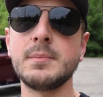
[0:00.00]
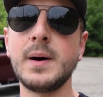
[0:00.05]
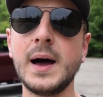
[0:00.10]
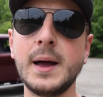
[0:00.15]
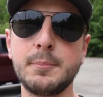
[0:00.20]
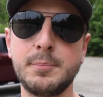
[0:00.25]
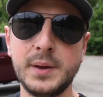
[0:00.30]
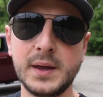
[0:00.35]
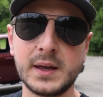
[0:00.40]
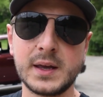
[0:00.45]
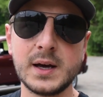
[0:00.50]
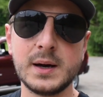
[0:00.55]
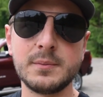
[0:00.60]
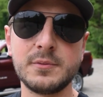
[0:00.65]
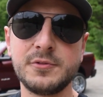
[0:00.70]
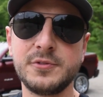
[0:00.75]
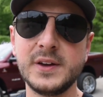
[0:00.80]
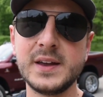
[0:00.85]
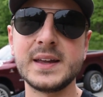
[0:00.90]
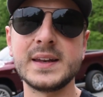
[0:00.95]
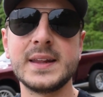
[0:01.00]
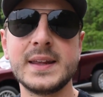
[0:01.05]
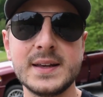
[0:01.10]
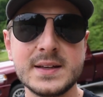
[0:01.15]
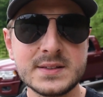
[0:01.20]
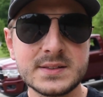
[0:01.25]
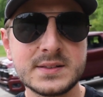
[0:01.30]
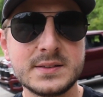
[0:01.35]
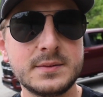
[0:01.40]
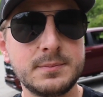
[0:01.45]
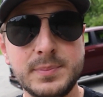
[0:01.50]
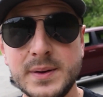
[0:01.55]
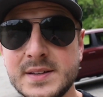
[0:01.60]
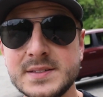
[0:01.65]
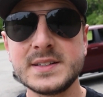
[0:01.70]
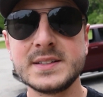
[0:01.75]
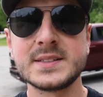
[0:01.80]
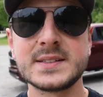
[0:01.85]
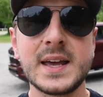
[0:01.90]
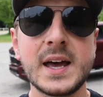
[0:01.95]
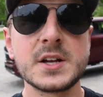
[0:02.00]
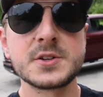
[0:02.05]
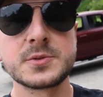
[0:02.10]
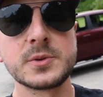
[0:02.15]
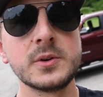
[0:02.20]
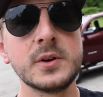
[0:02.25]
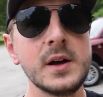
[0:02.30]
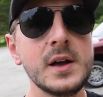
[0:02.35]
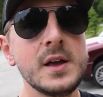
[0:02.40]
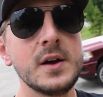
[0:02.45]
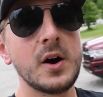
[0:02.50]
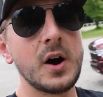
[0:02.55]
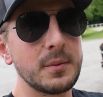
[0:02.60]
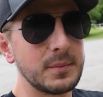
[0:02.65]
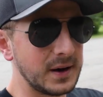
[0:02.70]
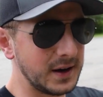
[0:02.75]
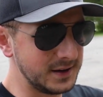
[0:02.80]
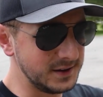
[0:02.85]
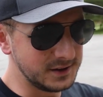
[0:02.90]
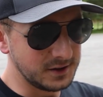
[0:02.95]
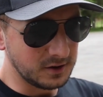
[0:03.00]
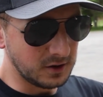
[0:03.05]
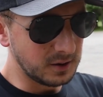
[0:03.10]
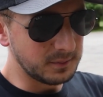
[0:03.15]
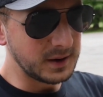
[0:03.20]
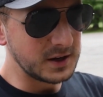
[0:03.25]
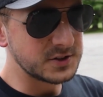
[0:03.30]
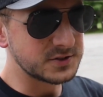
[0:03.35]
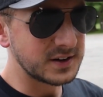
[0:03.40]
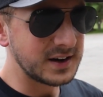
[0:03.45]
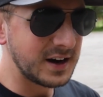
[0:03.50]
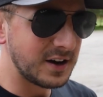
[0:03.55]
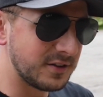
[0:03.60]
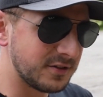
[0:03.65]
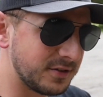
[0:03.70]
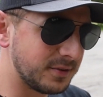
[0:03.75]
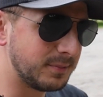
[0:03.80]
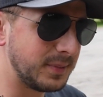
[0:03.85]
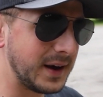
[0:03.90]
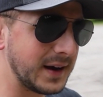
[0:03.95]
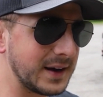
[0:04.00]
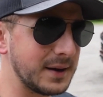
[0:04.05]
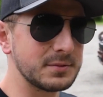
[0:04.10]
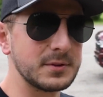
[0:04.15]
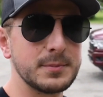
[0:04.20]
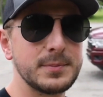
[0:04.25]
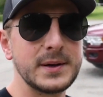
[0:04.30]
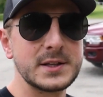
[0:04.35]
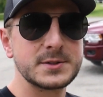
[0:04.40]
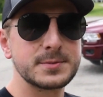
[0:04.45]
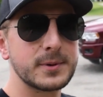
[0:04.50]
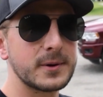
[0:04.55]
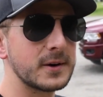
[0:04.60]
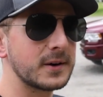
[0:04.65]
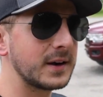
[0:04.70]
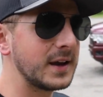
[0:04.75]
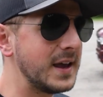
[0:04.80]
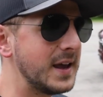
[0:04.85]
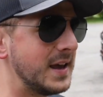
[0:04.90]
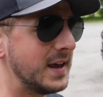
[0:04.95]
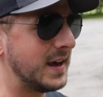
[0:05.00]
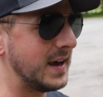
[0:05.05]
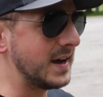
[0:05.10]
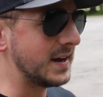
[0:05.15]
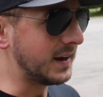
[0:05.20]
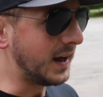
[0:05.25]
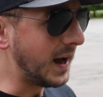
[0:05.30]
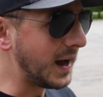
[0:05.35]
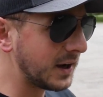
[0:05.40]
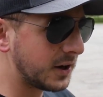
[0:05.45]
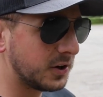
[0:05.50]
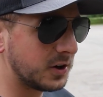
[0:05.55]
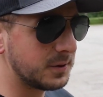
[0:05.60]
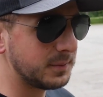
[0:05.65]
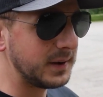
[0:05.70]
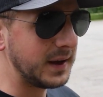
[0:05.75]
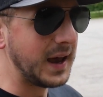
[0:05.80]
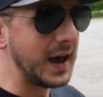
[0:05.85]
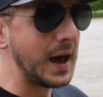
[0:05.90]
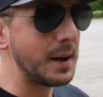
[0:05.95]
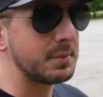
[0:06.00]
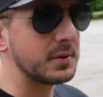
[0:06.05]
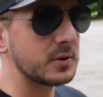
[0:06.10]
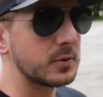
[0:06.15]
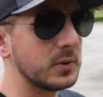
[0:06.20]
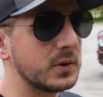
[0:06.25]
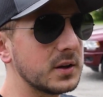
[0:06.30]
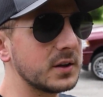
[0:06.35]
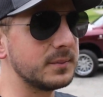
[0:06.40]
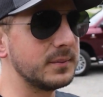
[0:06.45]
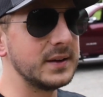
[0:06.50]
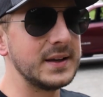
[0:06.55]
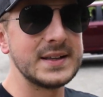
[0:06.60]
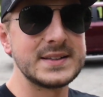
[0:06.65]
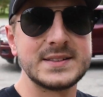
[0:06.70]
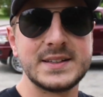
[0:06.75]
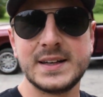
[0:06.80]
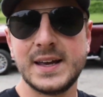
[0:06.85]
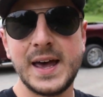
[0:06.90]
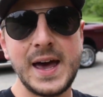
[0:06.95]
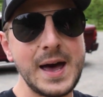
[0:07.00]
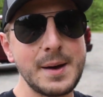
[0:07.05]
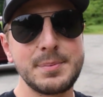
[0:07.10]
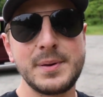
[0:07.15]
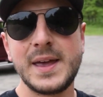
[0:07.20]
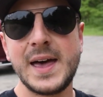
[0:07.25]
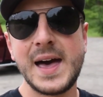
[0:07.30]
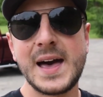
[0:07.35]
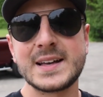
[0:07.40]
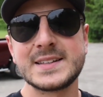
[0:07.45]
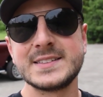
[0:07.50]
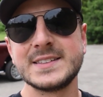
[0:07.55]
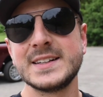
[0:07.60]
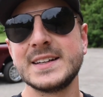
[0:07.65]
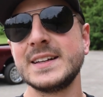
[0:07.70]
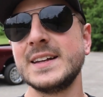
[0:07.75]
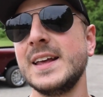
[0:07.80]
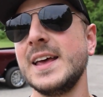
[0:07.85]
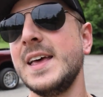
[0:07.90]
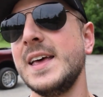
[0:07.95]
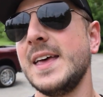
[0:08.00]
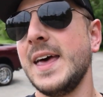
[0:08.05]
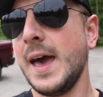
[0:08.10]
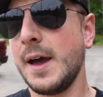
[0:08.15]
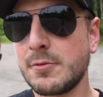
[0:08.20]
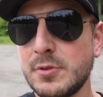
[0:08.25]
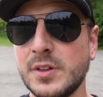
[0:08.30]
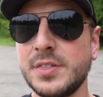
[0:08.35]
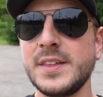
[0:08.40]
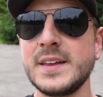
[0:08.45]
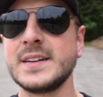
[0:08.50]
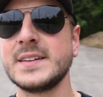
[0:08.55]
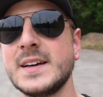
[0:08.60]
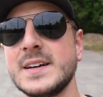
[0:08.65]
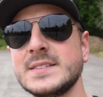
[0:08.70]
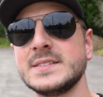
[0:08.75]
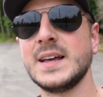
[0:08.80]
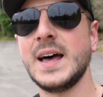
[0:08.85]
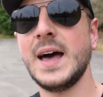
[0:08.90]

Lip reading: my pickup fit in his busy schedule on my drive back up to Pittsburgh, and I couldn't be happier with him. It's a happy accident. Everything does